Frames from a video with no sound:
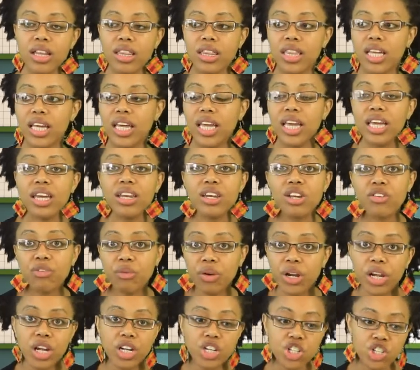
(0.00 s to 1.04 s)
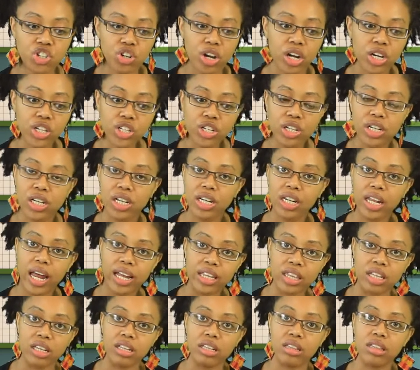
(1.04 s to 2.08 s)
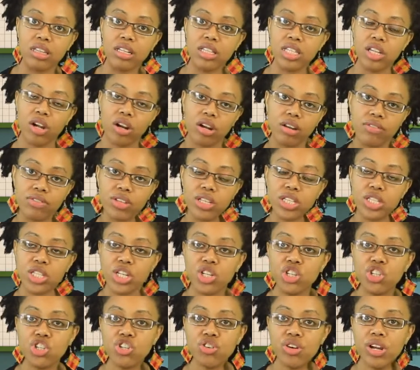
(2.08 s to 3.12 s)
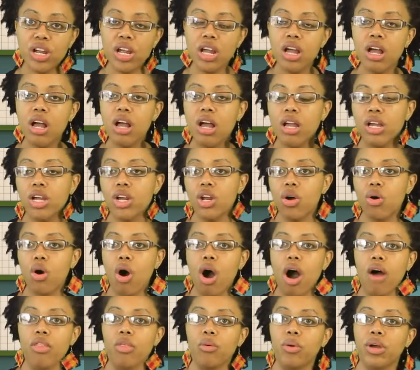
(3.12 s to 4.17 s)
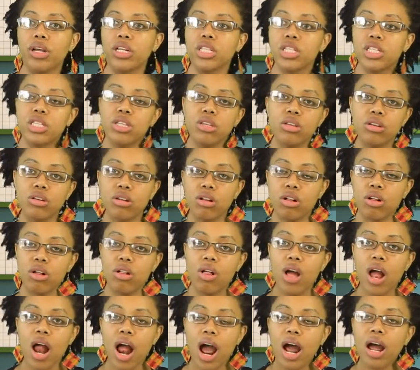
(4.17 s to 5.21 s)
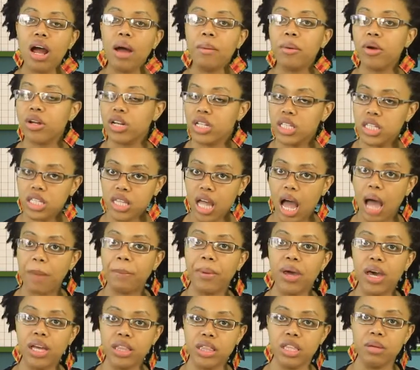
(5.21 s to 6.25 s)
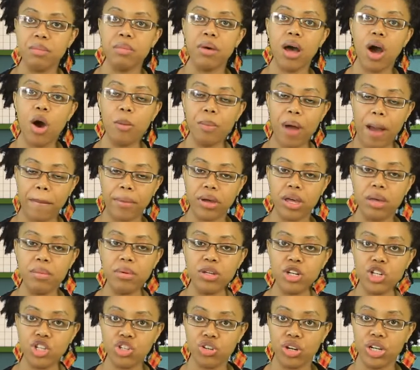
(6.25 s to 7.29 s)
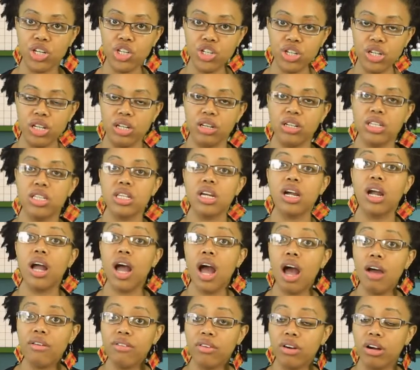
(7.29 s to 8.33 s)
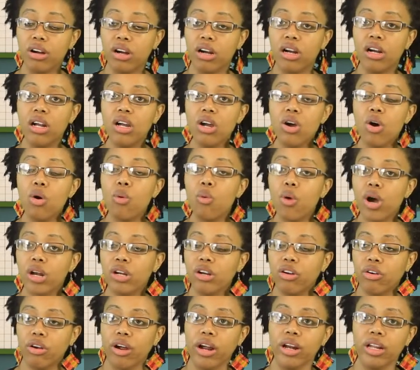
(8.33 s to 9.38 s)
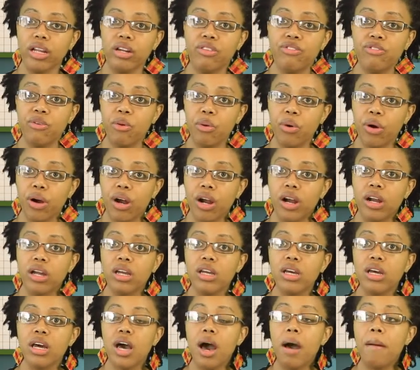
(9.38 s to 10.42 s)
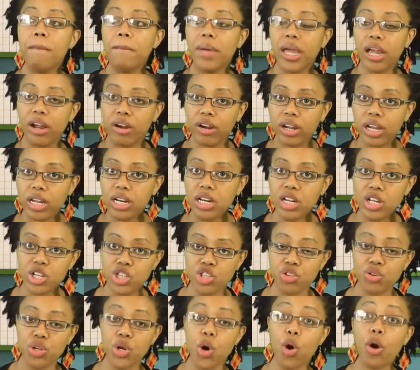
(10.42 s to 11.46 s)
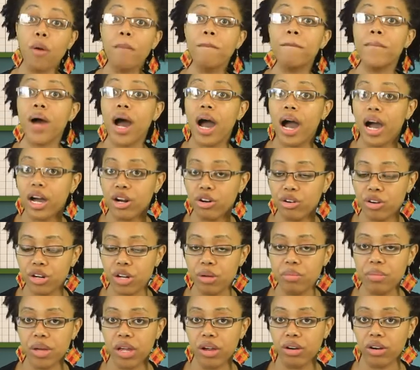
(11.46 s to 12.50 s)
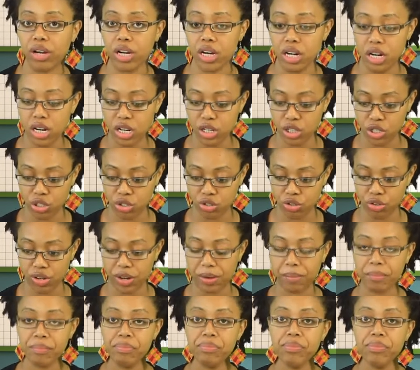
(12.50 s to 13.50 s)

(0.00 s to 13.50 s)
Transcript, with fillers: the end of Reconstruction, like the, the turn of the century, you know, all the way until I'm going to stop at the Obama administration to cover one credit for American history or modern American history.